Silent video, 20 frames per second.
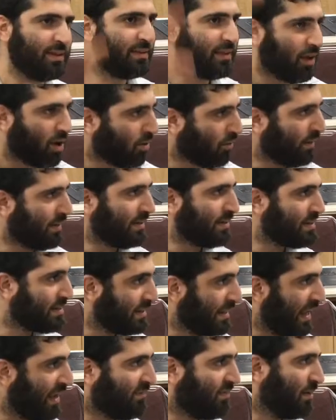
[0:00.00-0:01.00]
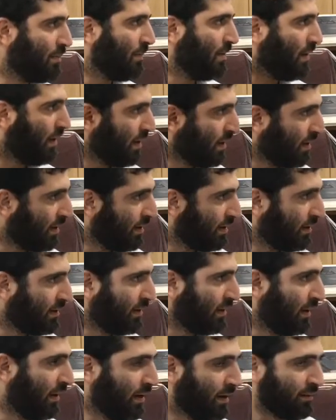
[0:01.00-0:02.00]
They already gave him
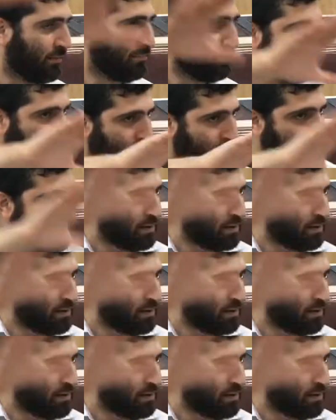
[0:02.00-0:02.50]
a,